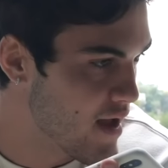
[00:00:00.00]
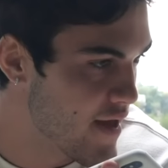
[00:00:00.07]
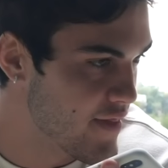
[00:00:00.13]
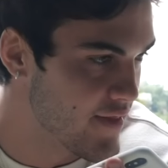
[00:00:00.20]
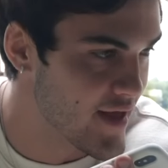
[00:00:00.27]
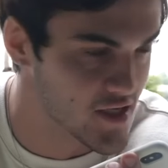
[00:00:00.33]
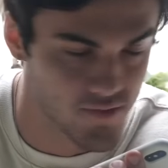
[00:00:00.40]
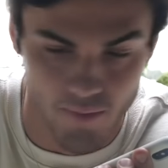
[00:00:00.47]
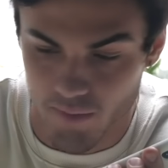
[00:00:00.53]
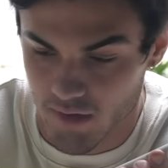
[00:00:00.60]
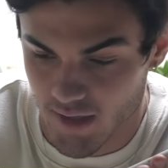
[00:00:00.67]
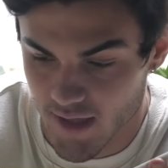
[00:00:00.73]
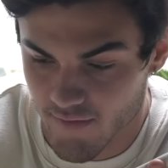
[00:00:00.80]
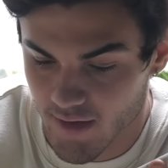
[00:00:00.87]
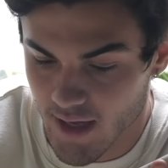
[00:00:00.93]
And then that's when
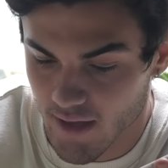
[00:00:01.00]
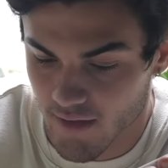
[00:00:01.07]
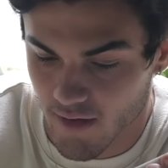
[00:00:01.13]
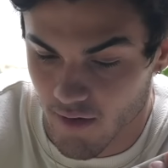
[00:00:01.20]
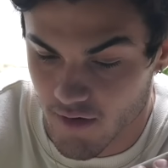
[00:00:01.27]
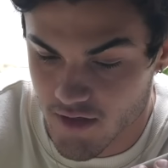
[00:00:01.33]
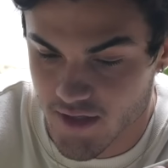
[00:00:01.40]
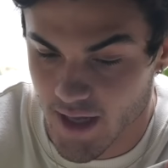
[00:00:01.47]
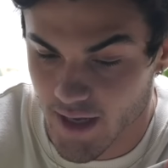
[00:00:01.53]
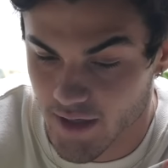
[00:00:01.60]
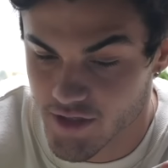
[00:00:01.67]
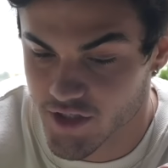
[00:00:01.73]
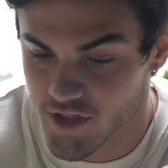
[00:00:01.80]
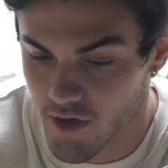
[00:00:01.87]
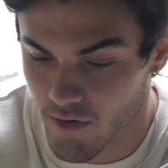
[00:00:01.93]
we'll leave and get in the car so that I
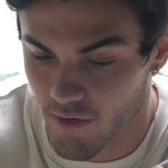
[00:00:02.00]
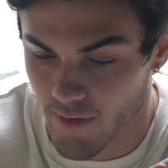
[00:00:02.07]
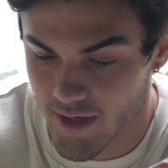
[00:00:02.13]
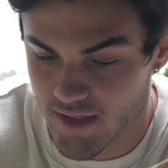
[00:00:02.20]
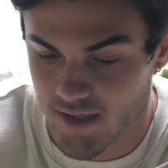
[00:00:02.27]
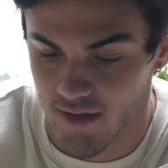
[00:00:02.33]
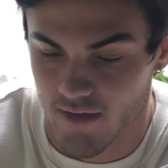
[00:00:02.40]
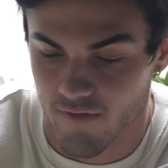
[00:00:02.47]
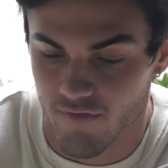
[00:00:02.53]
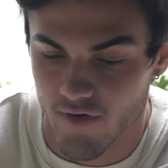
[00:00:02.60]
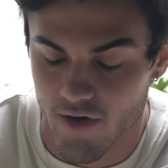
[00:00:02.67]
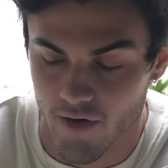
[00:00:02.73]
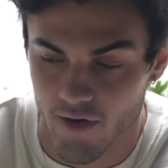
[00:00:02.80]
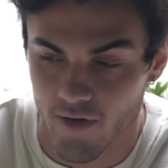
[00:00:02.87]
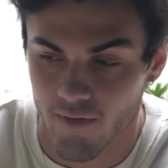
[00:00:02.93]
can show Grayson the
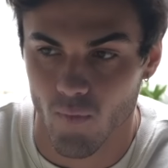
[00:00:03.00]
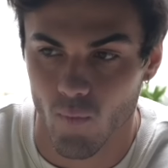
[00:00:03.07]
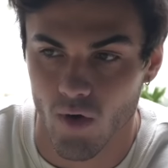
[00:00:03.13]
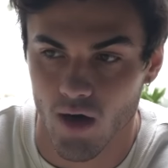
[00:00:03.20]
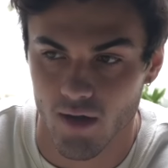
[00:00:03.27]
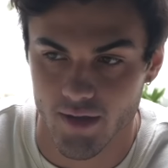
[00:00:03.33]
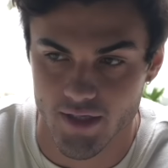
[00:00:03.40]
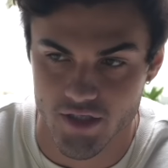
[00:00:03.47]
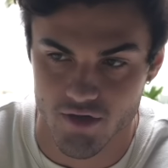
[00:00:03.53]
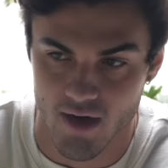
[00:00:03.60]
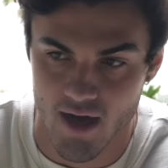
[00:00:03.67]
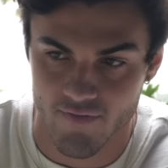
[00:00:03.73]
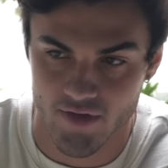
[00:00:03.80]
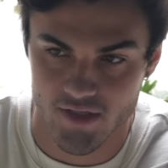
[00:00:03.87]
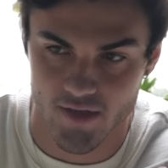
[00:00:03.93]
photo while he's
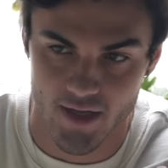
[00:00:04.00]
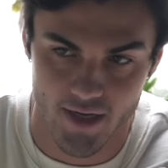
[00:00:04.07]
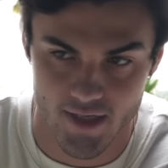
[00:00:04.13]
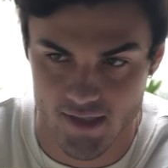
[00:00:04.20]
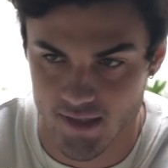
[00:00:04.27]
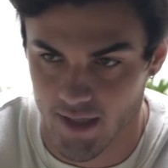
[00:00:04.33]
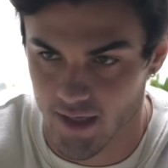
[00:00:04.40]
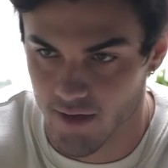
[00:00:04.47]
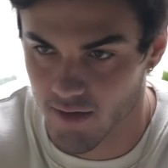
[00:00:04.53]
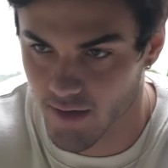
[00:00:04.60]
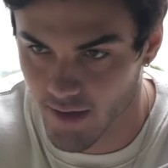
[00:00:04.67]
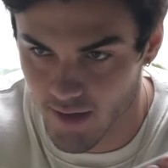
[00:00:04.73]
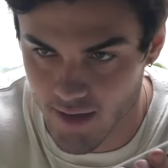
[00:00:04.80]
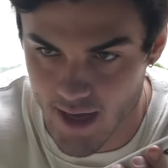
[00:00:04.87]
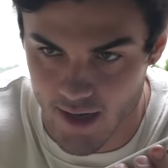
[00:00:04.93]
driving so that he doesn't like
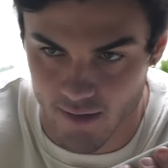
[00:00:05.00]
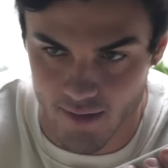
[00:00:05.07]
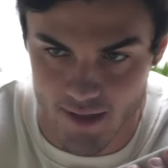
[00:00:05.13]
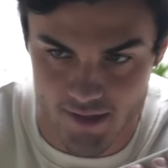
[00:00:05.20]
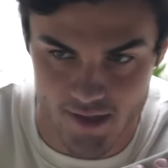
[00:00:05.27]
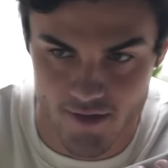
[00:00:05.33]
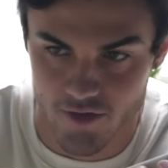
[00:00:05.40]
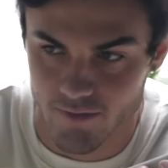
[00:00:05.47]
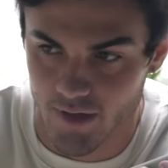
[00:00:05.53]
like analyze it too